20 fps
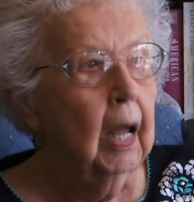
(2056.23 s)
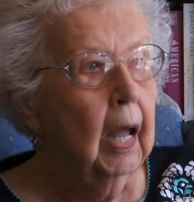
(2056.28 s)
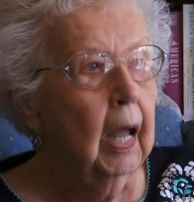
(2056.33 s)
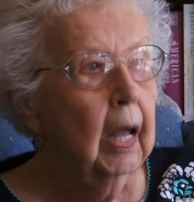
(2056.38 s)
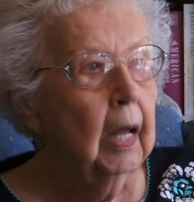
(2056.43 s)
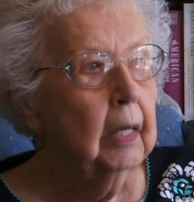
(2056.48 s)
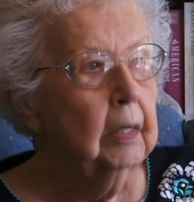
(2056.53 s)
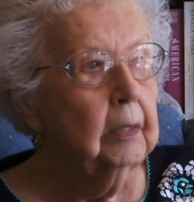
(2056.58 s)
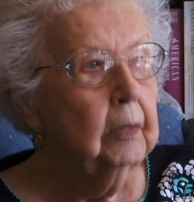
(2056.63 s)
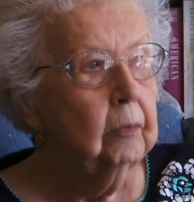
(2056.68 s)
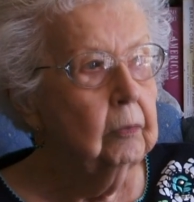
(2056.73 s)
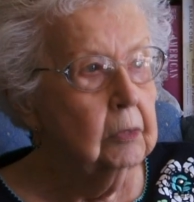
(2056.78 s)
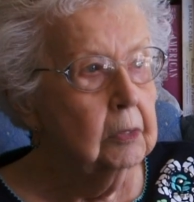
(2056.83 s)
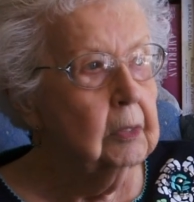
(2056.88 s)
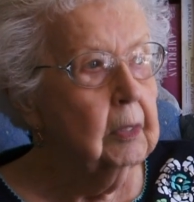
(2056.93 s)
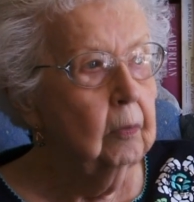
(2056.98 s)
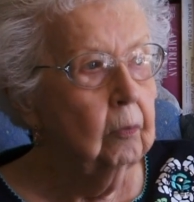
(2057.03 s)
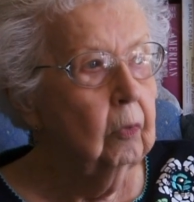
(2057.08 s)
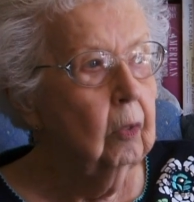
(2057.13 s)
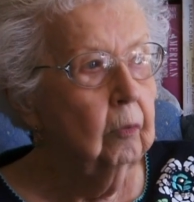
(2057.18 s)
And it
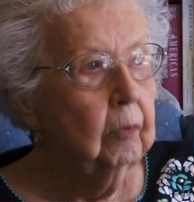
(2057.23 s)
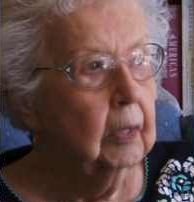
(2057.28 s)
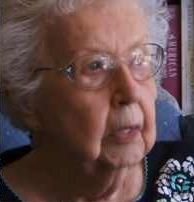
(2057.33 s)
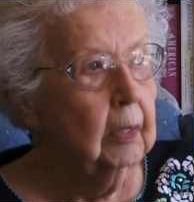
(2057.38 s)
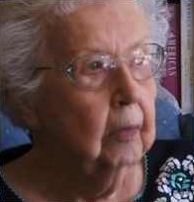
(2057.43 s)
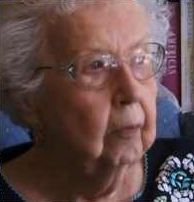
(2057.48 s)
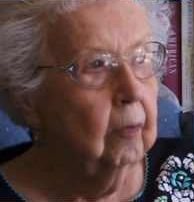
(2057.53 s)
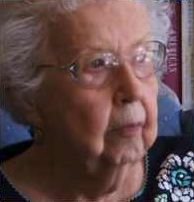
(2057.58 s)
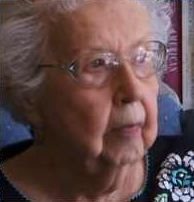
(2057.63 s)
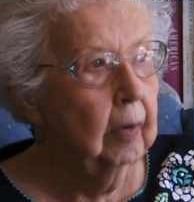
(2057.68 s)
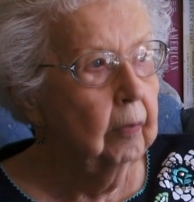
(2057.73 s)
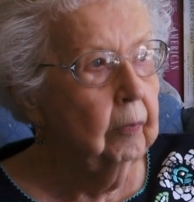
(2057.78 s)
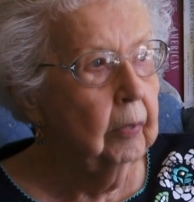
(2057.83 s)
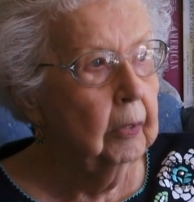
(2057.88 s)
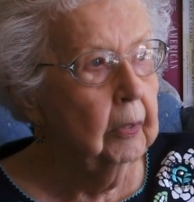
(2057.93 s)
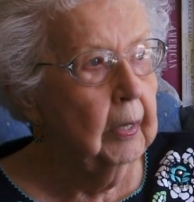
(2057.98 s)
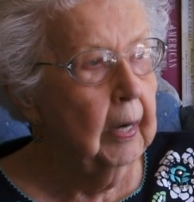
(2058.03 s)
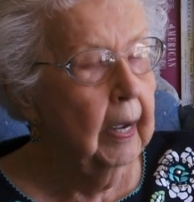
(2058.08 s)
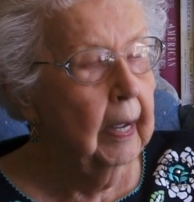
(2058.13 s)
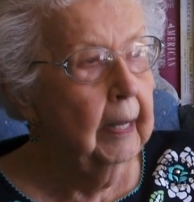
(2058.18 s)
was a woman, I
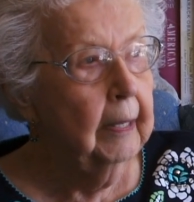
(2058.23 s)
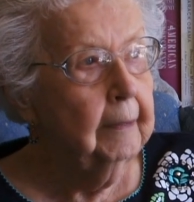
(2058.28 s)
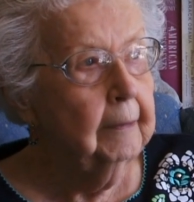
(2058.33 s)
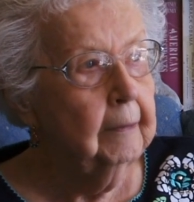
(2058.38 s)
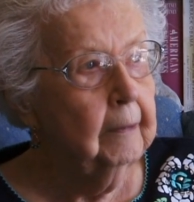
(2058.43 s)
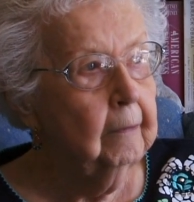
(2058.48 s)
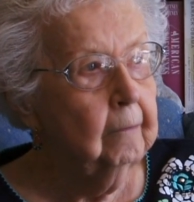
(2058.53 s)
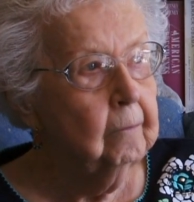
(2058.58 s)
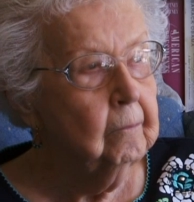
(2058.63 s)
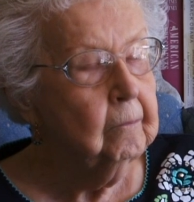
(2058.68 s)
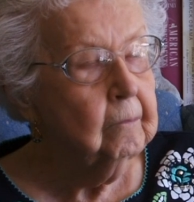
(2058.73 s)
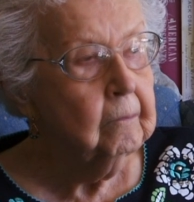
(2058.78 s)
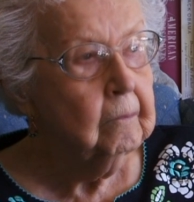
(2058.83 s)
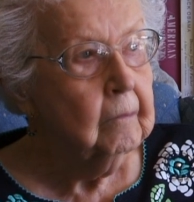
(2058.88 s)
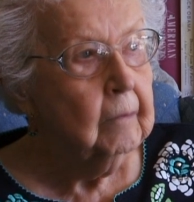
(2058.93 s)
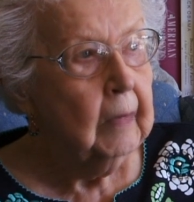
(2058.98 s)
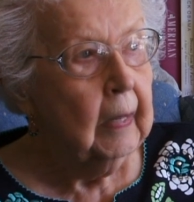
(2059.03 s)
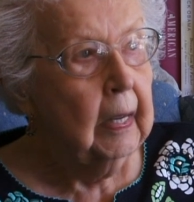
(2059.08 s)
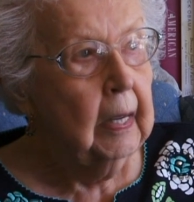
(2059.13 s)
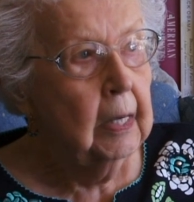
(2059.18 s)
remember, and um,
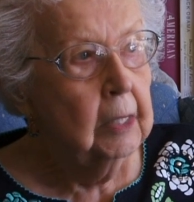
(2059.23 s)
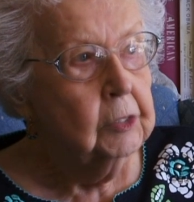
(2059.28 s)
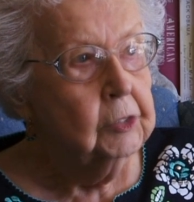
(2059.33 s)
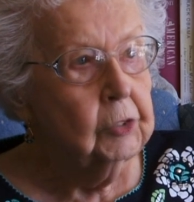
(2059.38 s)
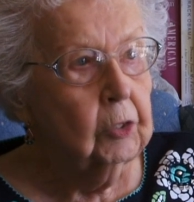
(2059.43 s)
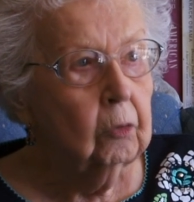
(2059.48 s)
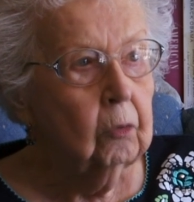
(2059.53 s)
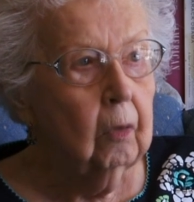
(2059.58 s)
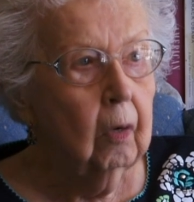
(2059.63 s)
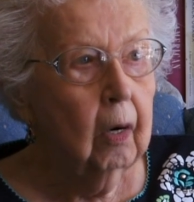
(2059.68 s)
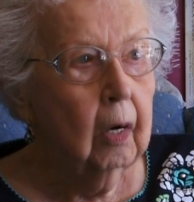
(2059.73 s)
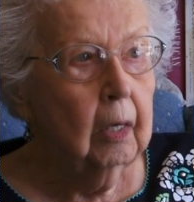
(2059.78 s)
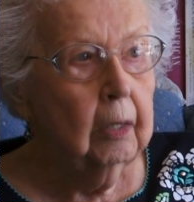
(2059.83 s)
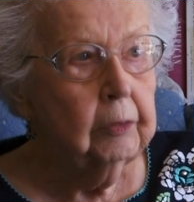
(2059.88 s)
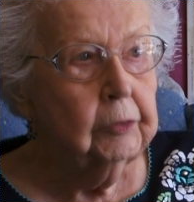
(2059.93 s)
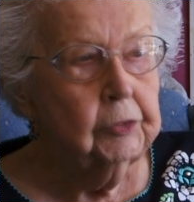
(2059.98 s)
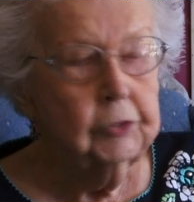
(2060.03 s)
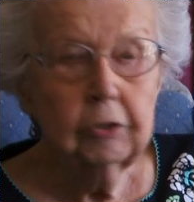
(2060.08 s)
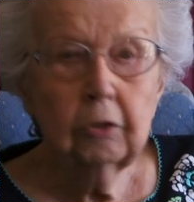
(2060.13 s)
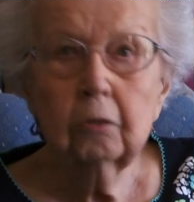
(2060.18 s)
so
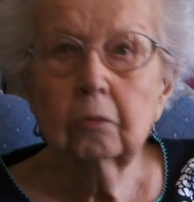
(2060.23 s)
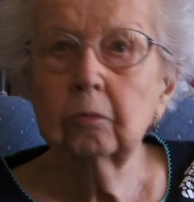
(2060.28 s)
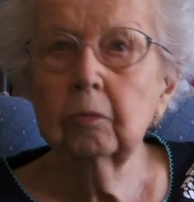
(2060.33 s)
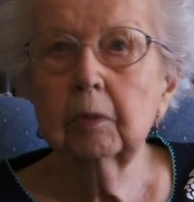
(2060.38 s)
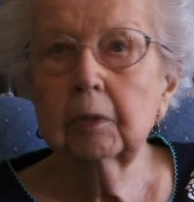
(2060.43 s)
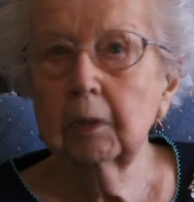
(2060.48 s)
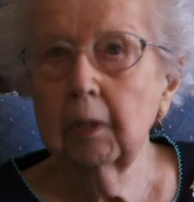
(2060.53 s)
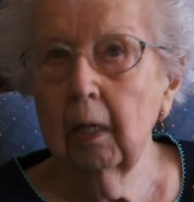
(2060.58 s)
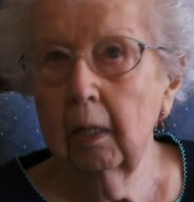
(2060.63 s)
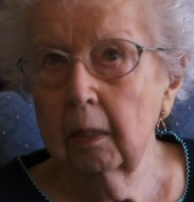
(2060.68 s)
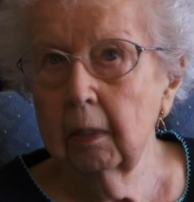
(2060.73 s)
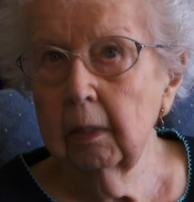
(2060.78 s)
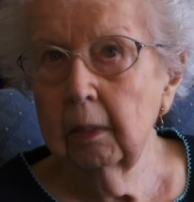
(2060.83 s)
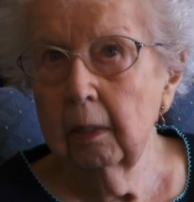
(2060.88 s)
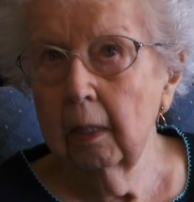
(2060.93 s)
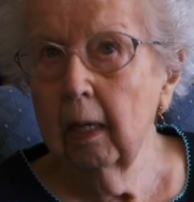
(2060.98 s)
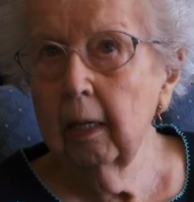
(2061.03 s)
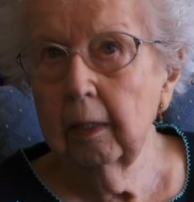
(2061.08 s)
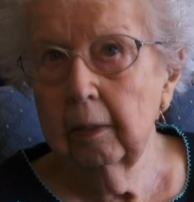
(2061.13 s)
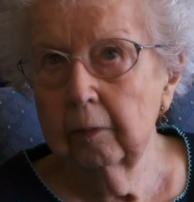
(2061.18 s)
our children got a
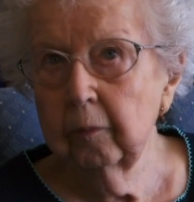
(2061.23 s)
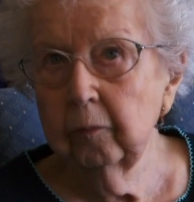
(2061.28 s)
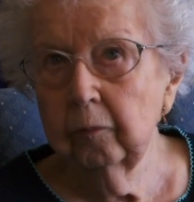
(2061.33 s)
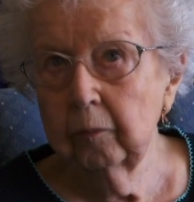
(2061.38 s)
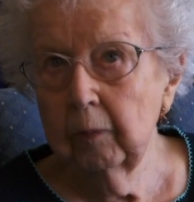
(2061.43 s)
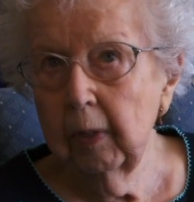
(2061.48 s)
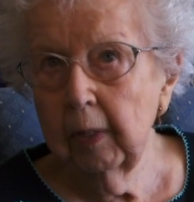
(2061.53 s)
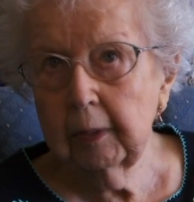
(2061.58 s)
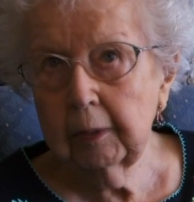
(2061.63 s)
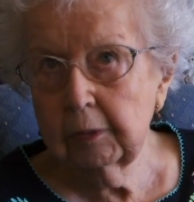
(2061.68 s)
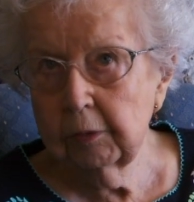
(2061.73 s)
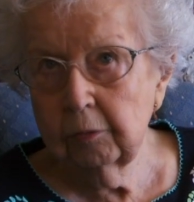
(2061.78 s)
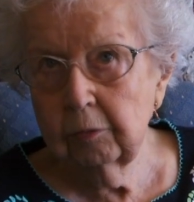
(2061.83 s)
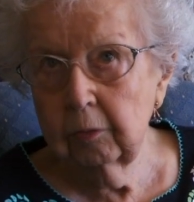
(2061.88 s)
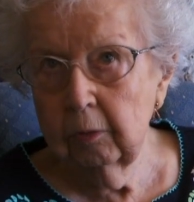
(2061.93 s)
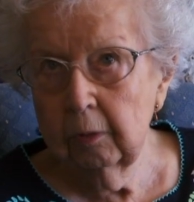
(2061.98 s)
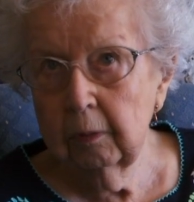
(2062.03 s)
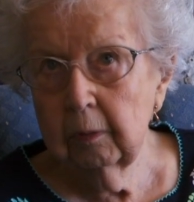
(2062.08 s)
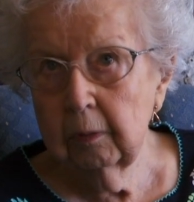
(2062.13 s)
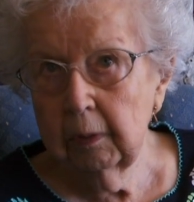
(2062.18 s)
lot of
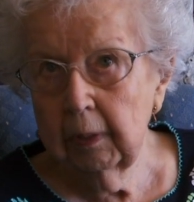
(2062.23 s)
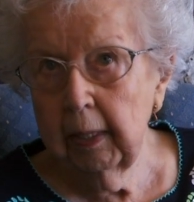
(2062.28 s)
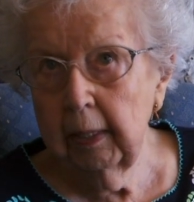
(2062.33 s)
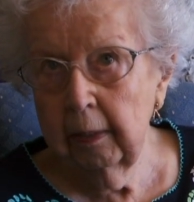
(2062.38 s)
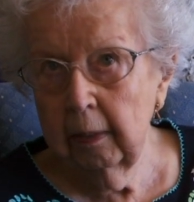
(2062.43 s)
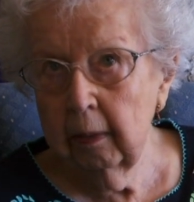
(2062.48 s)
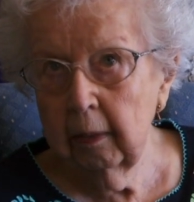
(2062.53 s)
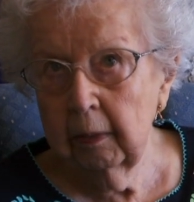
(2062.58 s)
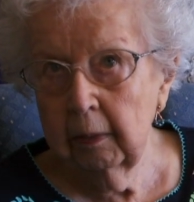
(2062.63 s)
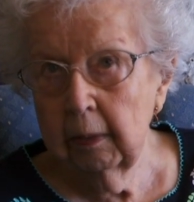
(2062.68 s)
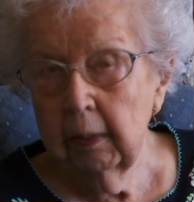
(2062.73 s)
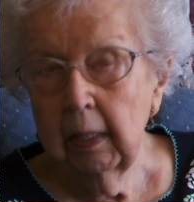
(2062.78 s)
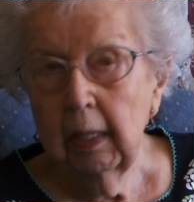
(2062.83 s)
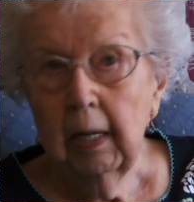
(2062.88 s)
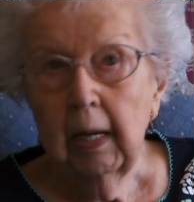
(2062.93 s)
extra care.